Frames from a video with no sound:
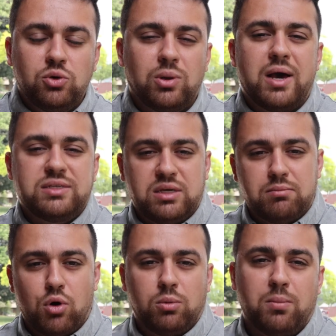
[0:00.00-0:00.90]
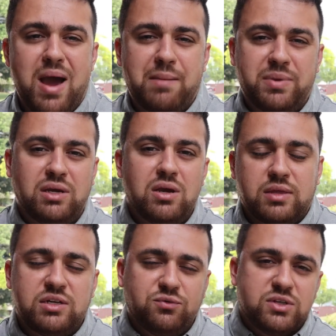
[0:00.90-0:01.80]
utilizing mobile mapping
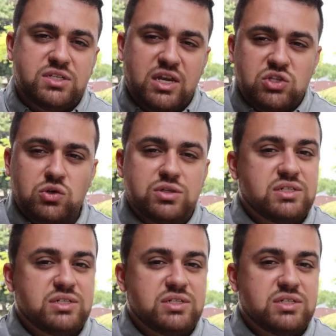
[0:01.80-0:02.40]
and the different sensors